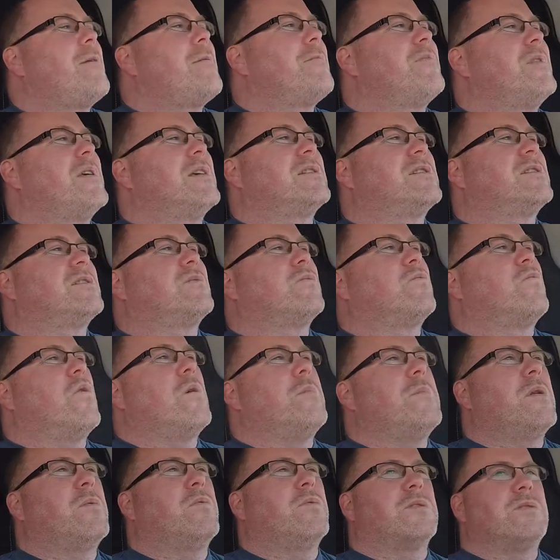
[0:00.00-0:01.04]
this
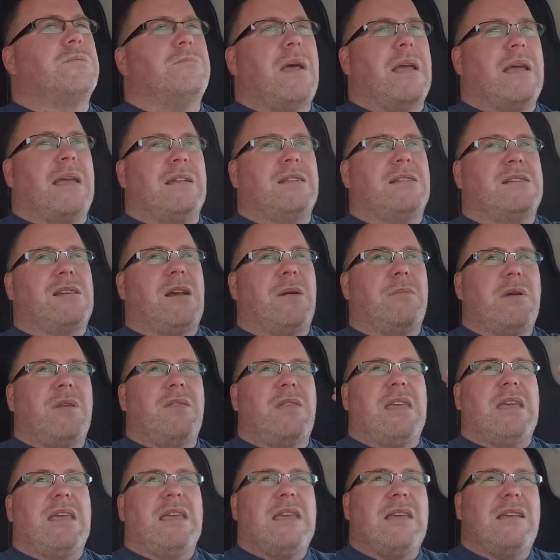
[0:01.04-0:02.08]
woman was making some of
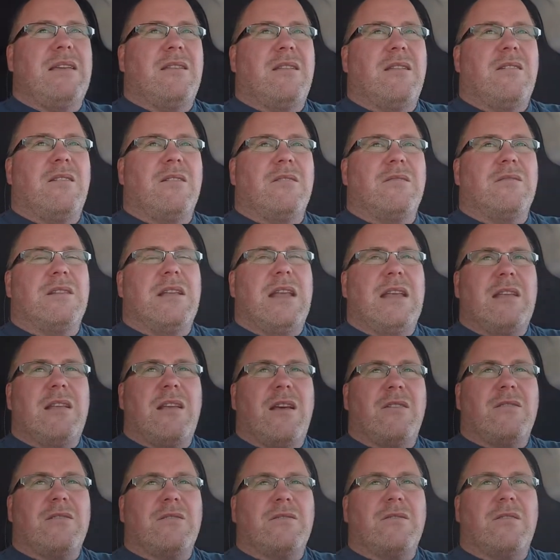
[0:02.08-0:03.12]
the
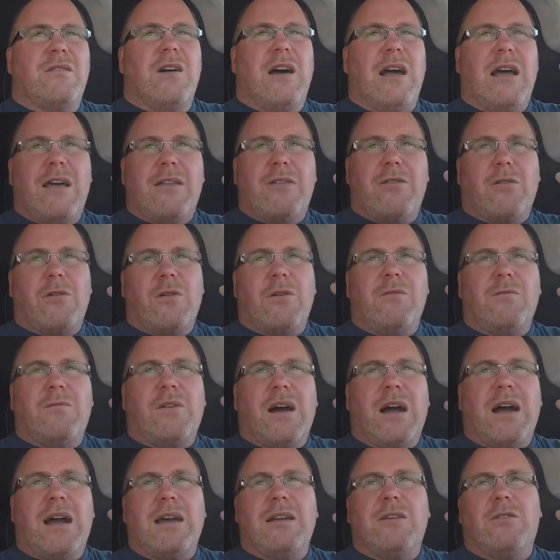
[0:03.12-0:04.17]
leather and
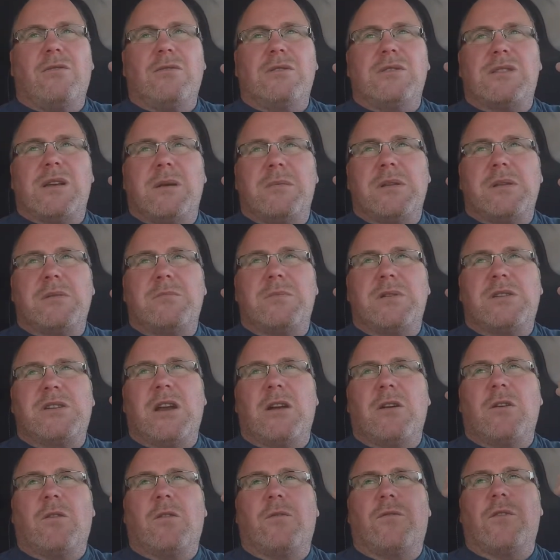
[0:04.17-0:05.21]
vinyl and some of the
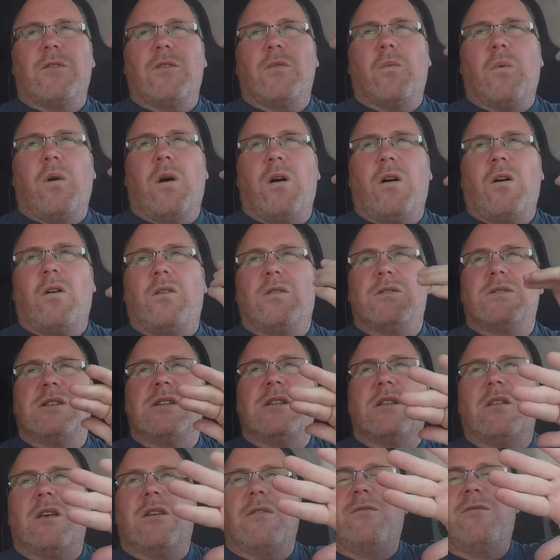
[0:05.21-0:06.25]
material for the walls
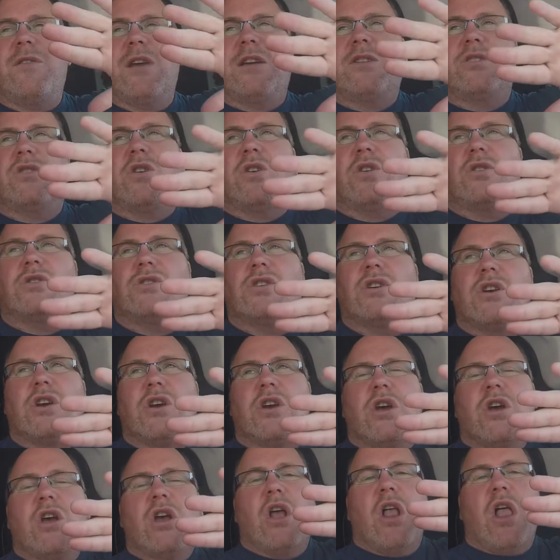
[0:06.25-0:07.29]
and the fixtures
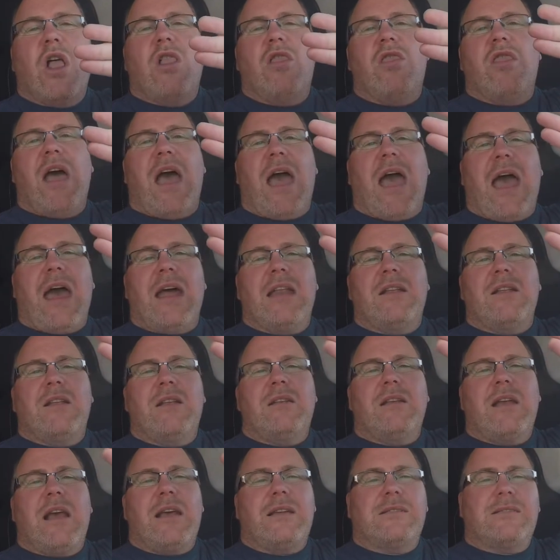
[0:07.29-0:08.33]
that
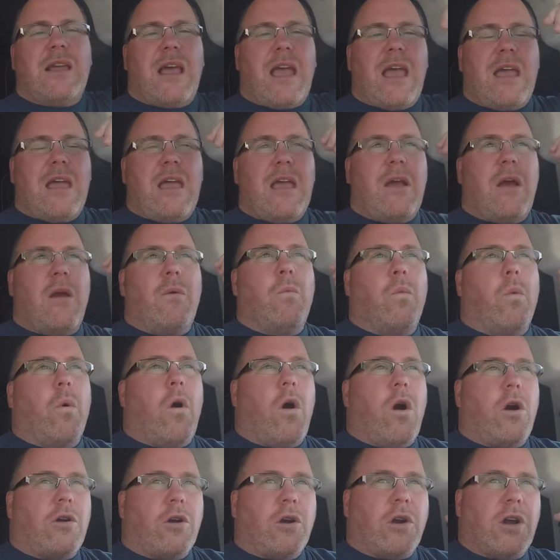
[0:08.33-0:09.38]
has a
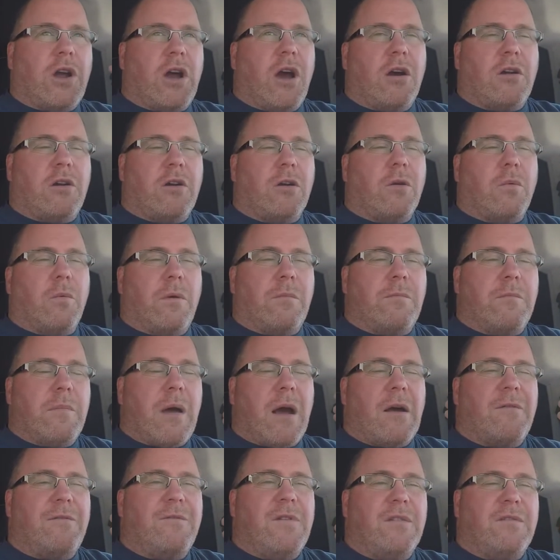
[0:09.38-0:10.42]
water cutter with
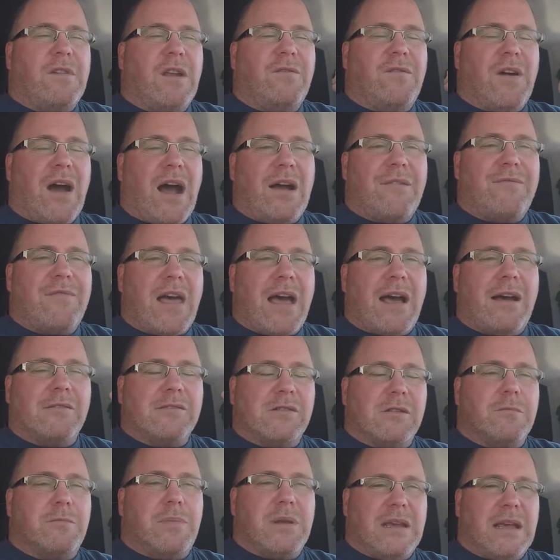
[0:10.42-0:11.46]
about
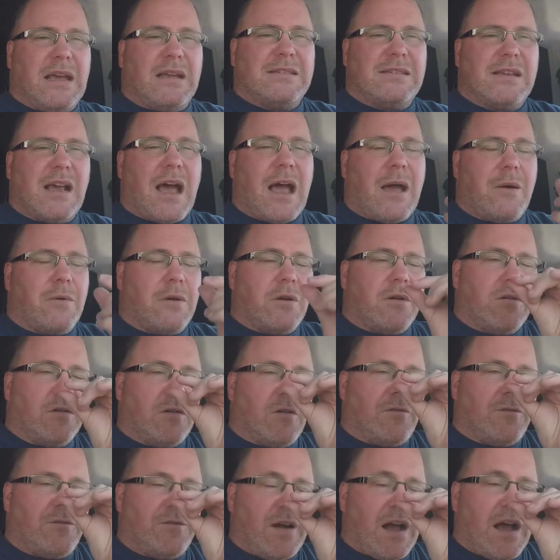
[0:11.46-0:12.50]
55,000 psi with a little
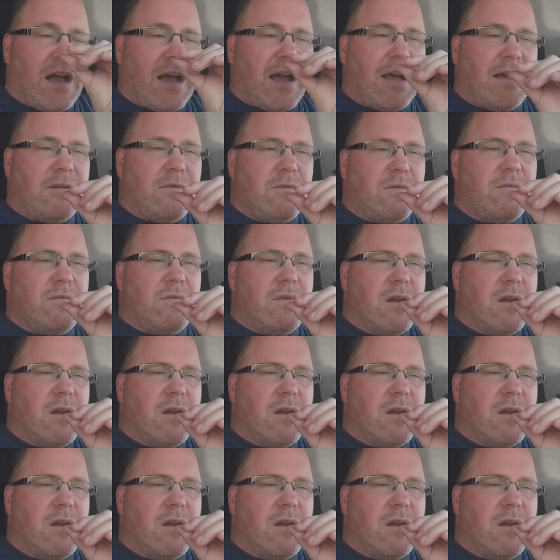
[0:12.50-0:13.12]
fine